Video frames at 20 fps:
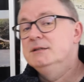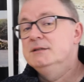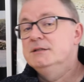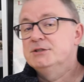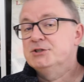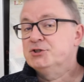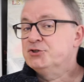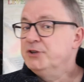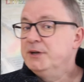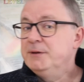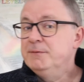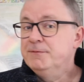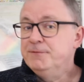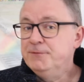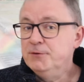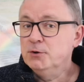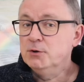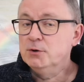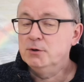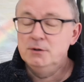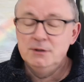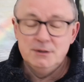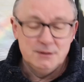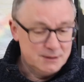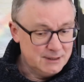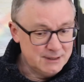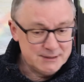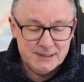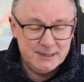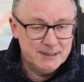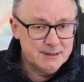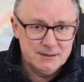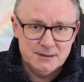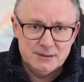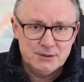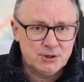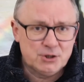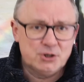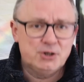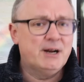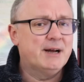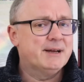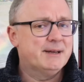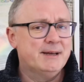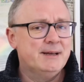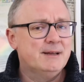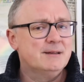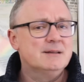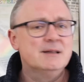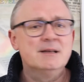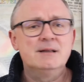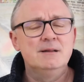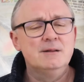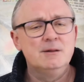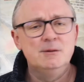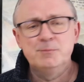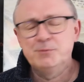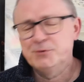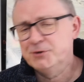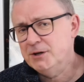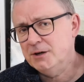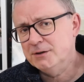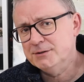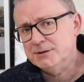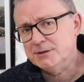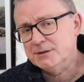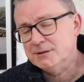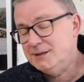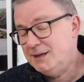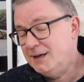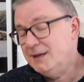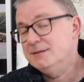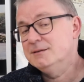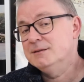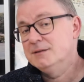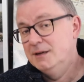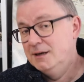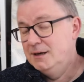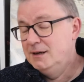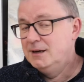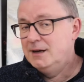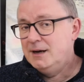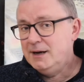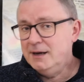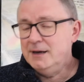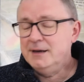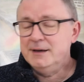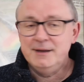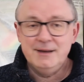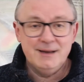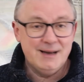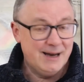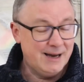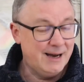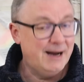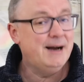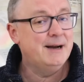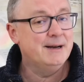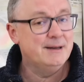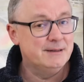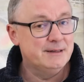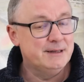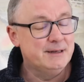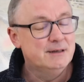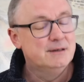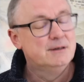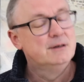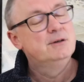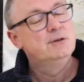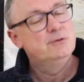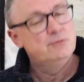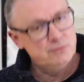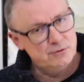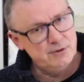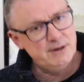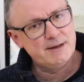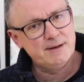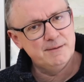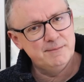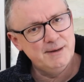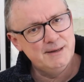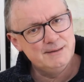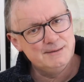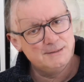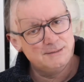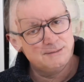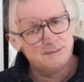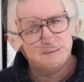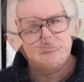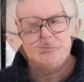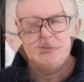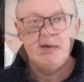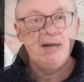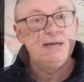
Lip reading: the Stream 4 is a cracking little product and I highly recommend it.